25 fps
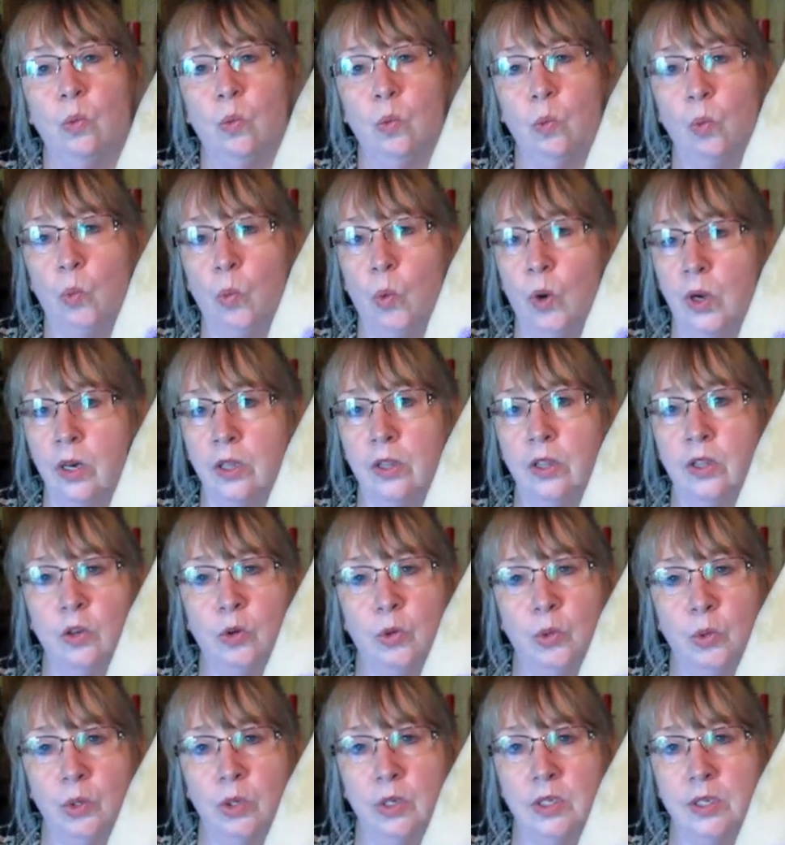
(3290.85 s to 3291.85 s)
one of the
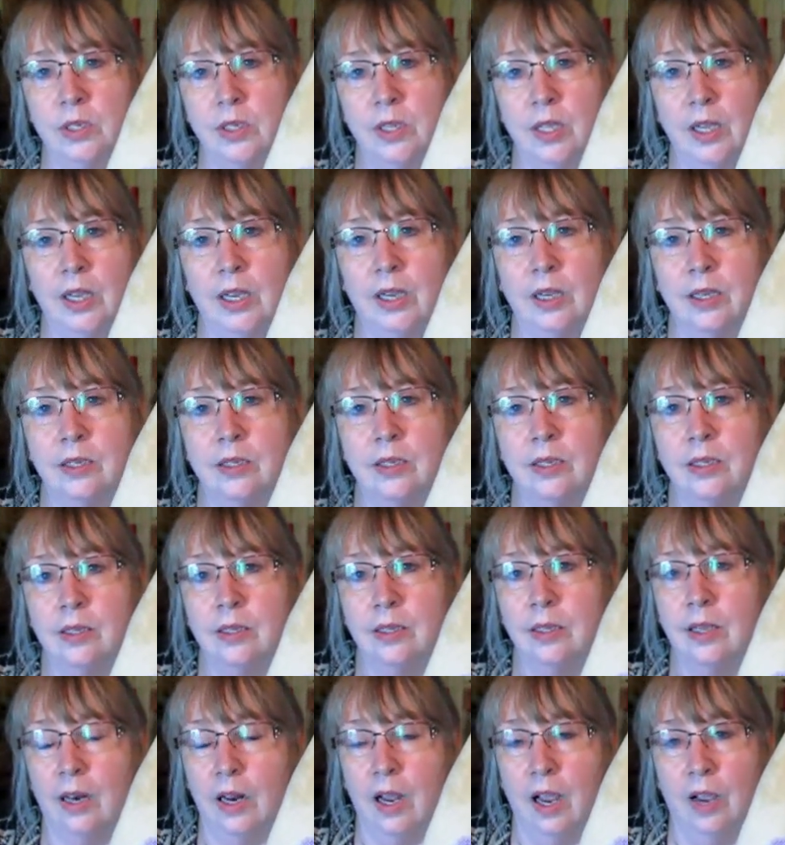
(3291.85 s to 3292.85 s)
coolest things
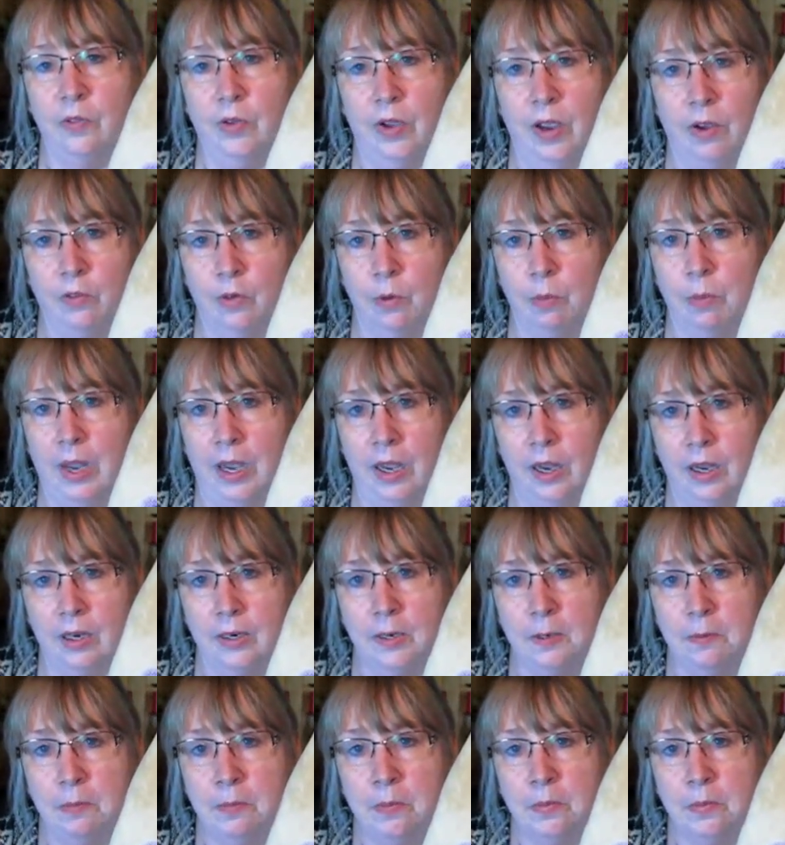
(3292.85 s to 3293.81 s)
that I've ever made.